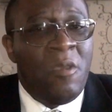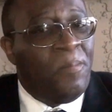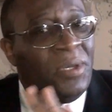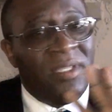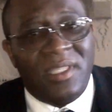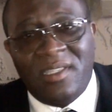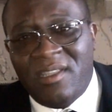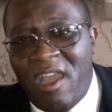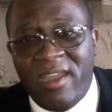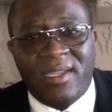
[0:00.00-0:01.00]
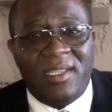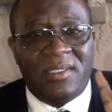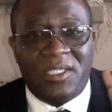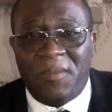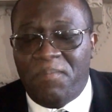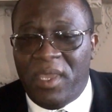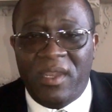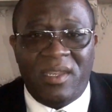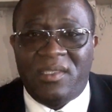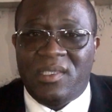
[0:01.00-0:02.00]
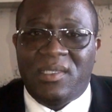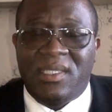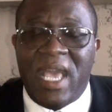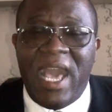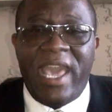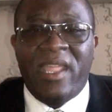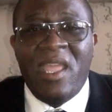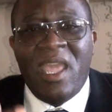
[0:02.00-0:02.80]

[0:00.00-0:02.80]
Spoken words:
put the darkness and the bitterness aside,